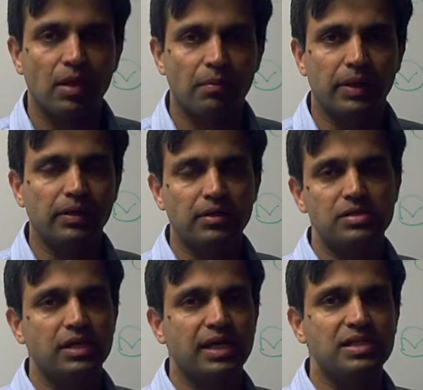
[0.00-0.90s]
But in
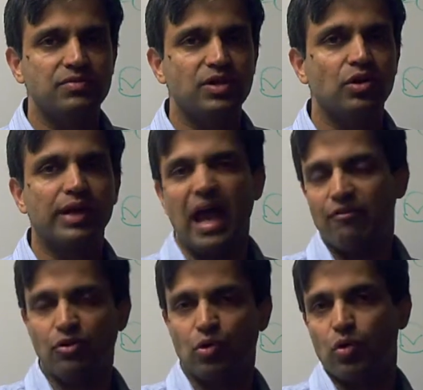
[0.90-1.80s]
this case, we did not
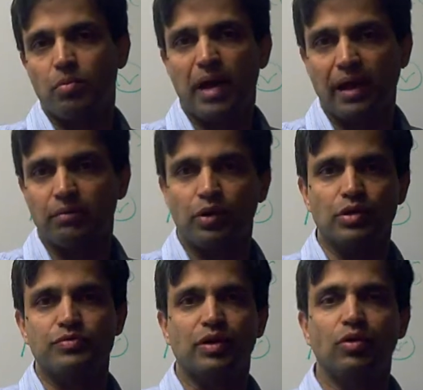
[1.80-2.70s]
have to roll back
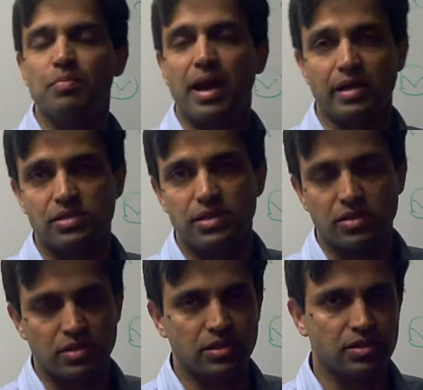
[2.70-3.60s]
because we could manage the
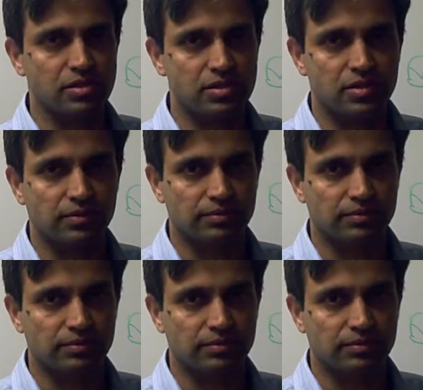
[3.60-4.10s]
incidents.